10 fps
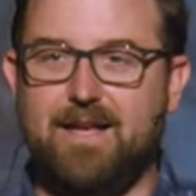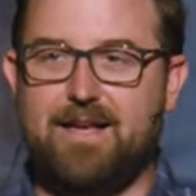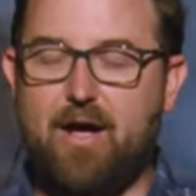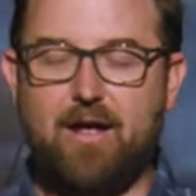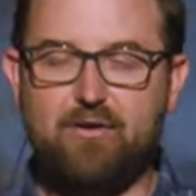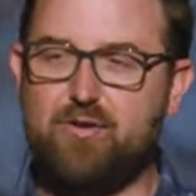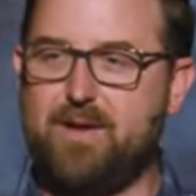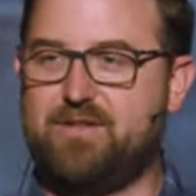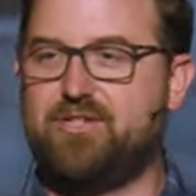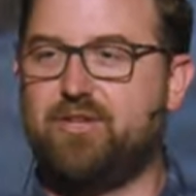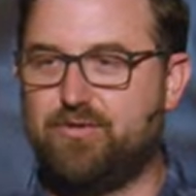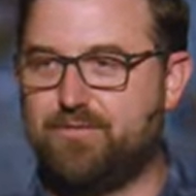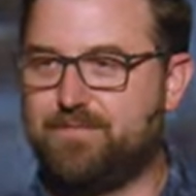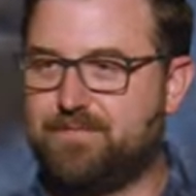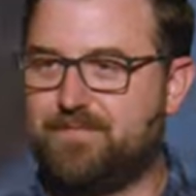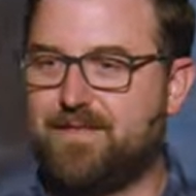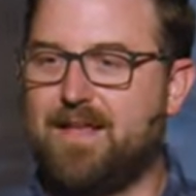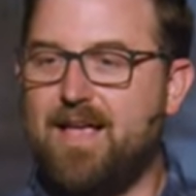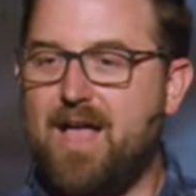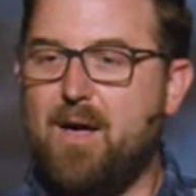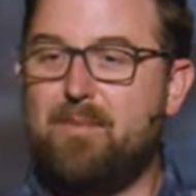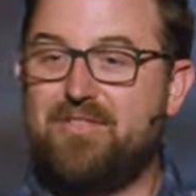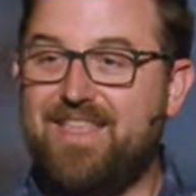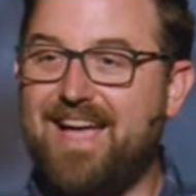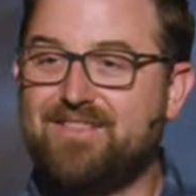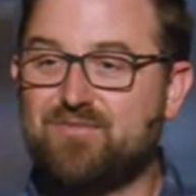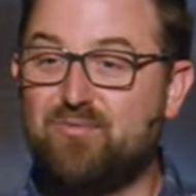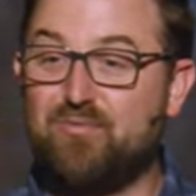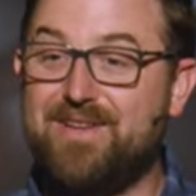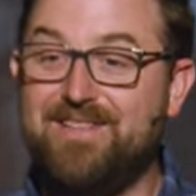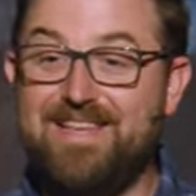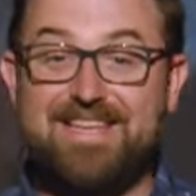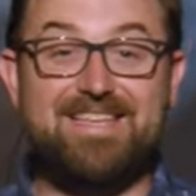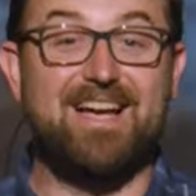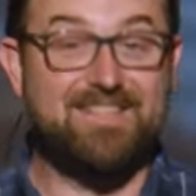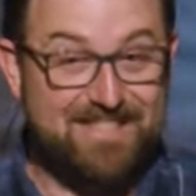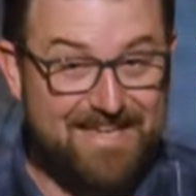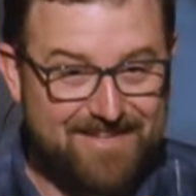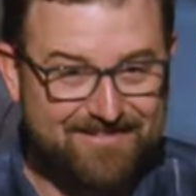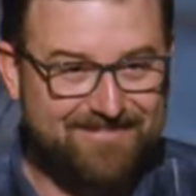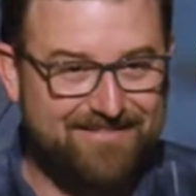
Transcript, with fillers: Now, I don't know about you, but that's really gutsy.